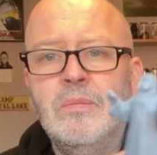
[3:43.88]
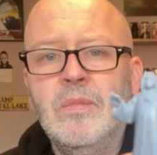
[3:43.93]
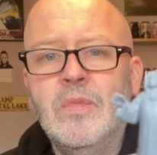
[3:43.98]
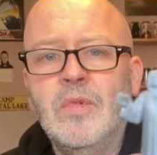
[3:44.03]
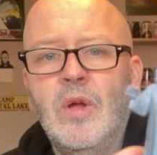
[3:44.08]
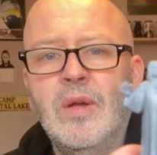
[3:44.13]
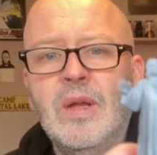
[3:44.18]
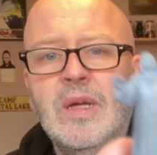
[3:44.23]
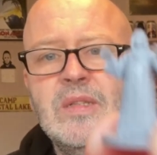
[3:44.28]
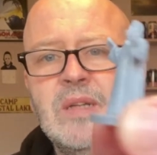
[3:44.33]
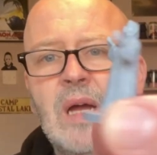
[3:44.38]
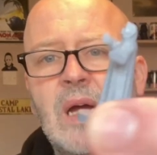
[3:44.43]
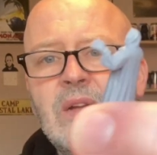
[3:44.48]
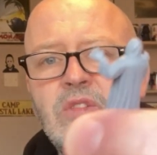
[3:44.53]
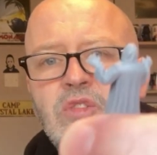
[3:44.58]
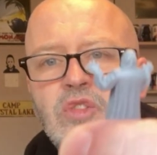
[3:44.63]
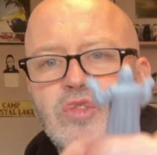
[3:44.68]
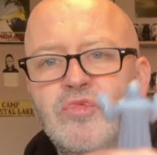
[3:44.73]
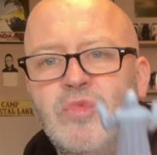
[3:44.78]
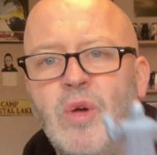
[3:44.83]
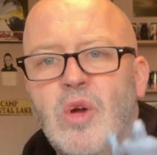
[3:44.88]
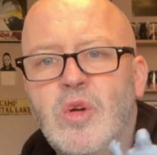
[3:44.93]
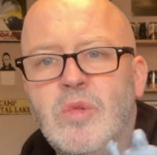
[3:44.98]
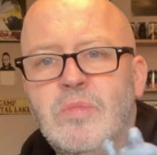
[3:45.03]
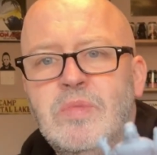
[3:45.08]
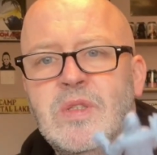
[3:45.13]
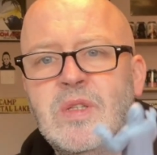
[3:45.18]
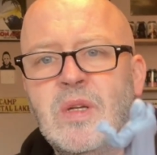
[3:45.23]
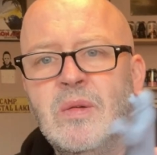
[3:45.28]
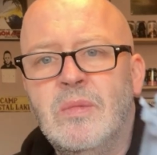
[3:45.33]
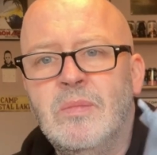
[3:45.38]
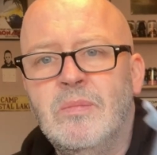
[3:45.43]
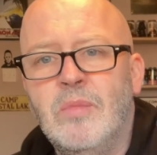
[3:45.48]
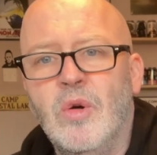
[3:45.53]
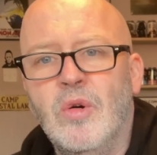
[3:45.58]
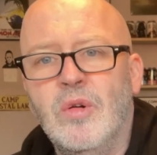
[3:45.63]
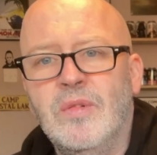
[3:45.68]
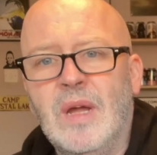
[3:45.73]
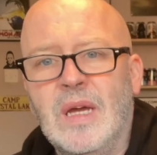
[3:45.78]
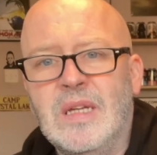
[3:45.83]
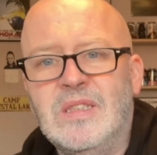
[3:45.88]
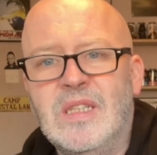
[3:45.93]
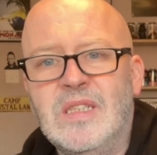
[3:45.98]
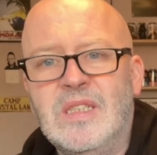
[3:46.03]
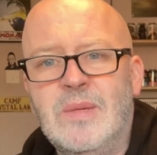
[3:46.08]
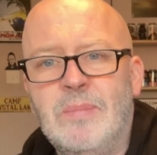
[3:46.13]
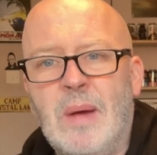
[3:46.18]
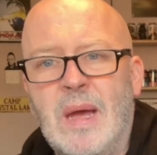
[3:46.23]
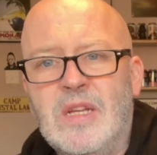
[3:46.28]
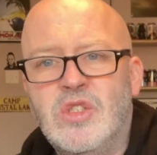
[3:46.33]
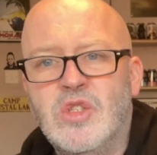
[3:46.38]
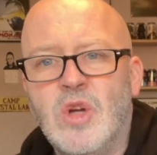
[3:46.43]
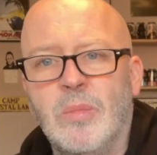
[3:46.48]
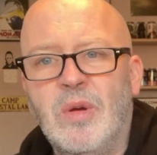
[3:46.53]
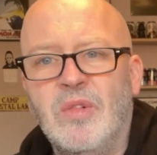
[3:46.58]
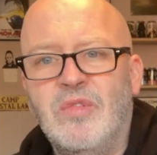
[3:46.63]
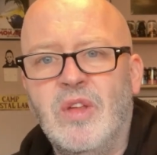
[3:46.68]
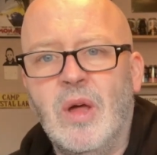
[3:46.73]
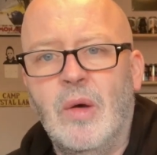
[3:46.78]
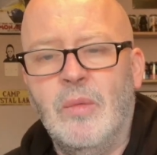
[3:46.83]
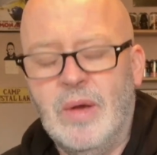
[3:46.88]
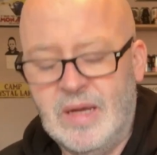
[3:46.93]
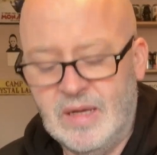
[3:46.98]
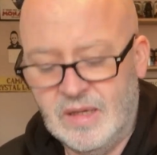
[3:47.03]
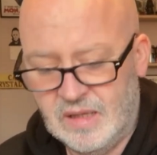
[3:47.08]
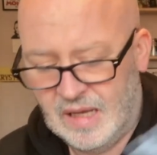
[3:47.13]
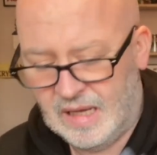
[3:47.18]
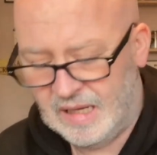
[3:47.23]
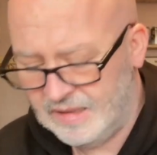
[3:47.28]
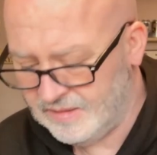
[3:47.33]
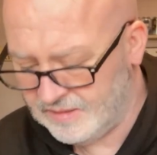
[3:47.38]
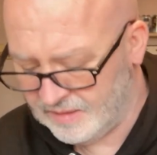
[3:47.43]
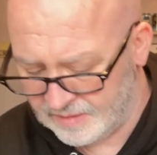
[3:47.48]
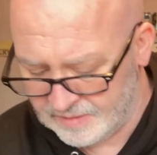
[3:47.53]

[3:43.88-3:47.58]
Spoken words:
Not exciting, just robes. But nice, easy paint job if you're that way inclined.